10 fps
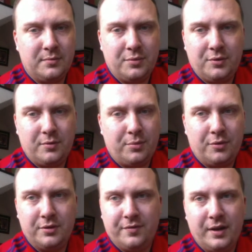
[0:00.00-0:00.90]

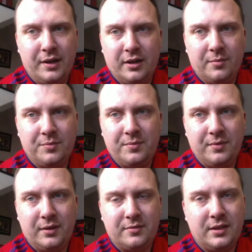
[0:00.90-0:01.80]
Poor defending.
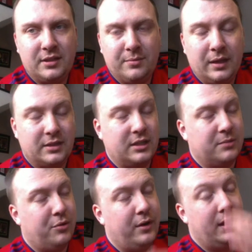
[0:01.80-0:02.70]
That's
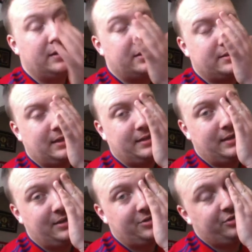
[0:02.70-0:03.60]
disappointing. As I said,
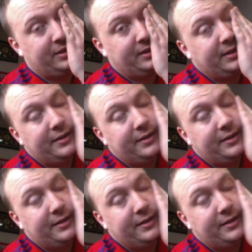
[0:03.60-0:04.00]
literally,